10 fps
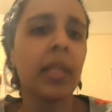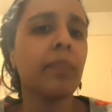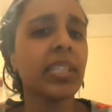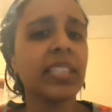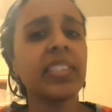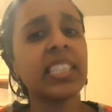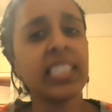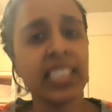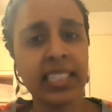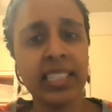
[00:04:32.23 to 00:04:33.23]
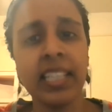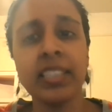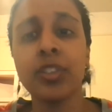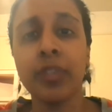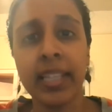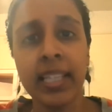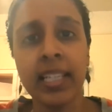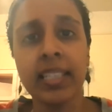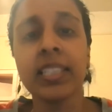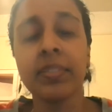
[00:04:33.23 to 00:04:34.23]
Much of this necessitates
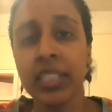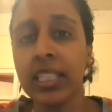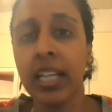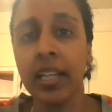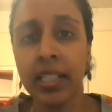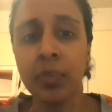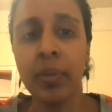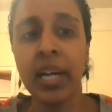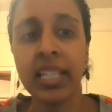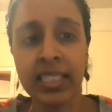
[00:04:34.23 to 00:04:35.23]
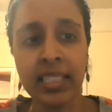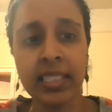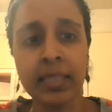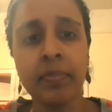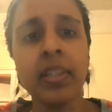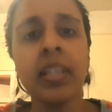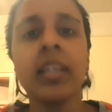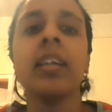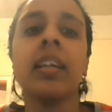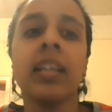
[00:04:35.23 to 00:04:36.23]
strengthening civil society capacities.
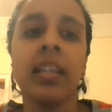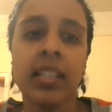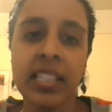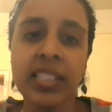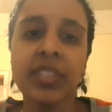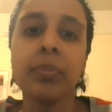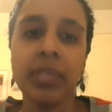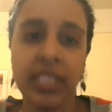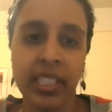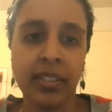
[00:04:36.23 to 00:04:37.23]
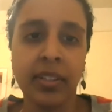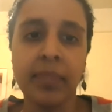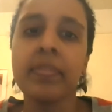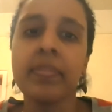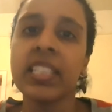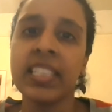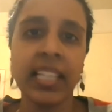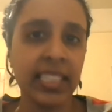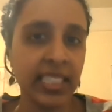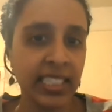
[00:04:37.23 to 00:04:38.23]
This year in particular, the
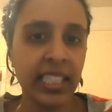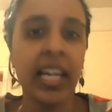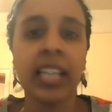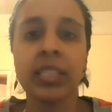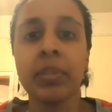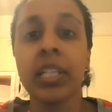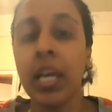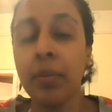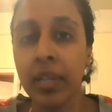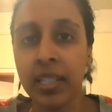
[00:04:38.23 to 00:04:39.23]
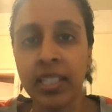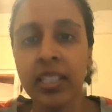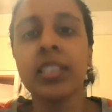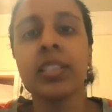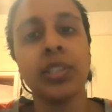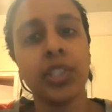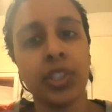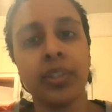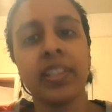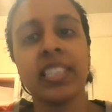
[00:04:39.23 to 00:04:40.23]
CICC has been campaigning to
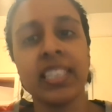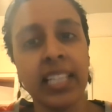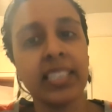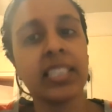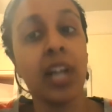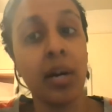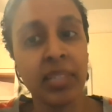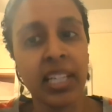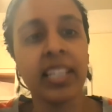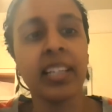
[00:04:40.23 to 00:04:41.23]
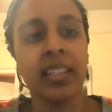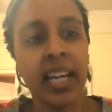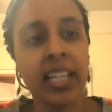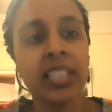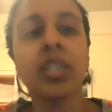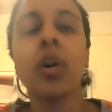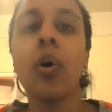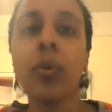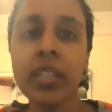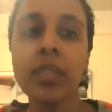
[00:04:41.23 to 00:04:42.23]
ensure that states nominate and elect
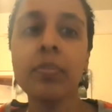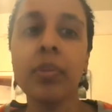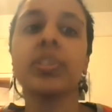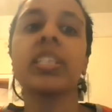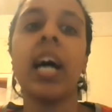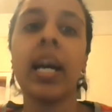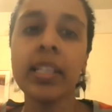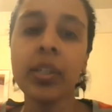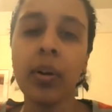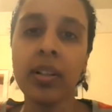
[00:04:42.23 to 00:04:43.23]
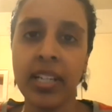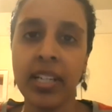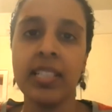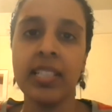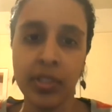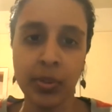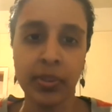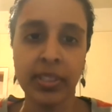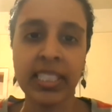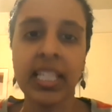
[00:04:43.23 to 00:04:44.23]
only the most highly qualified
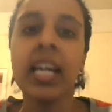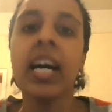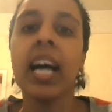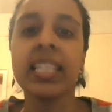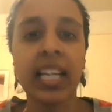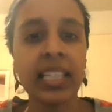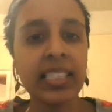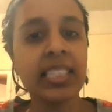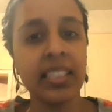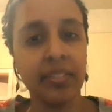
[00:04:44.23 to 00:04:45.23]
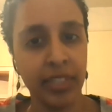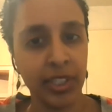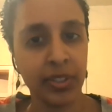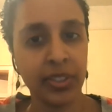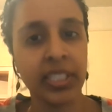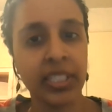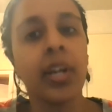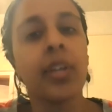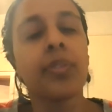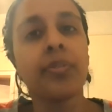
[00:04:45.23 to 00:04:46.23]
individuals as ICC officials
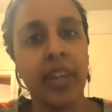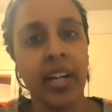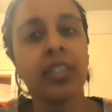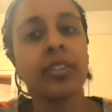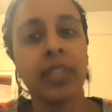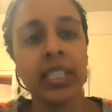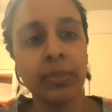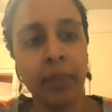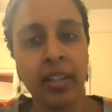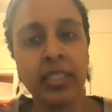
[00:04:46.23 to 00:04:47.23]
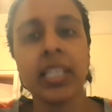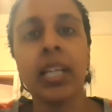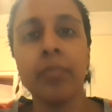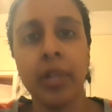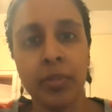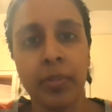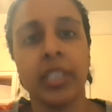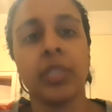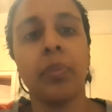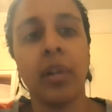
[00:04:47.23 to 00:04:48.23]
through fair, transparent, and
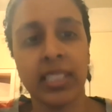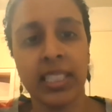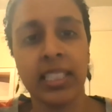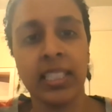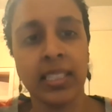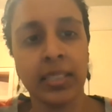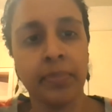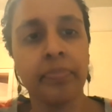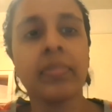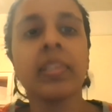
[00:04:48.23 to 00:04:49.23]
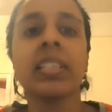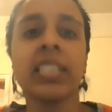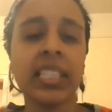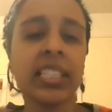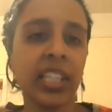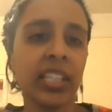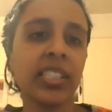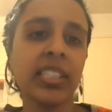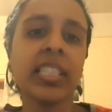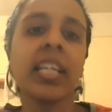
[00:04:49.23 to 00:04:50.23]
merit-based processes. Six
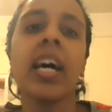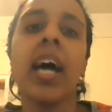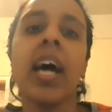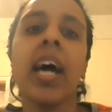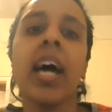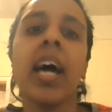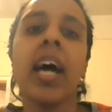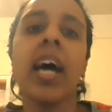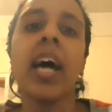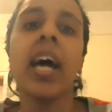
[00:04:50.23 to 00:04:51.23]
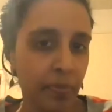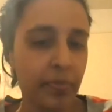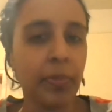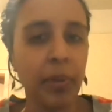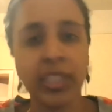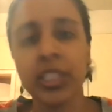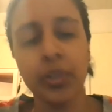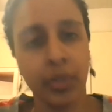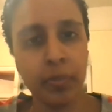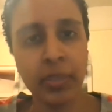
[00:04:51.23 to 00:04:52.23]
judges and the, the
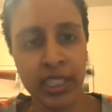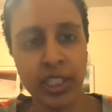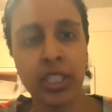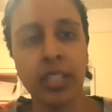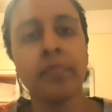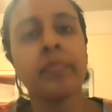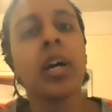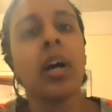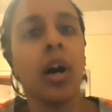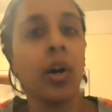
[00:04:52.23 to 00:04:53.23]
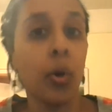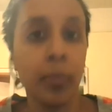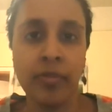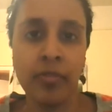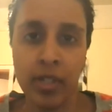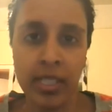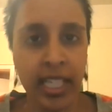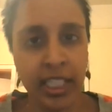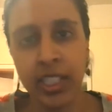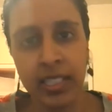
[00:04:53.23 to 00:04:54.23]
prosecutor position are open for
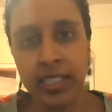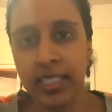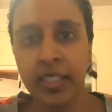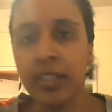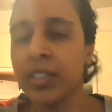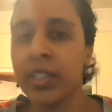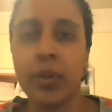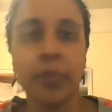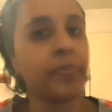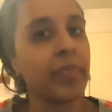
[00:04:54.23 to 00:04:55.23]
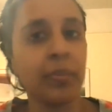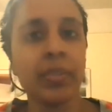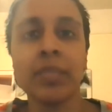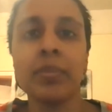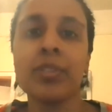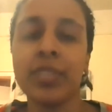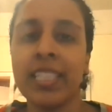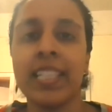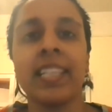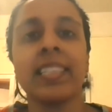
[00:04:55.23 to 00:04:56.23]
election this year. So there'll be some
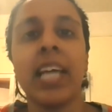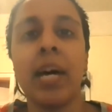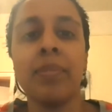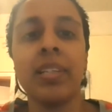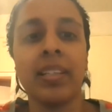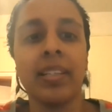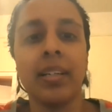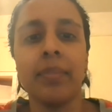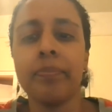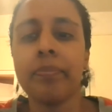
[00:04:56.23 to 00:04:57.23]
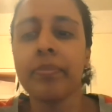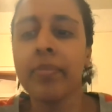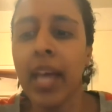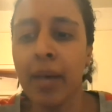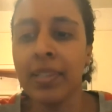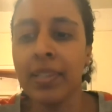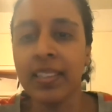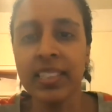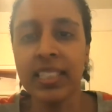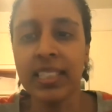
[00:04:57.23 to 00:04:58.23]
interesting things happening, um, happening
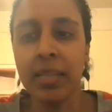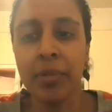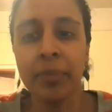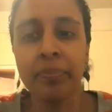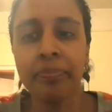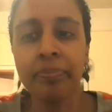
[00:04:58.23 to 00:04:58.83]
this December.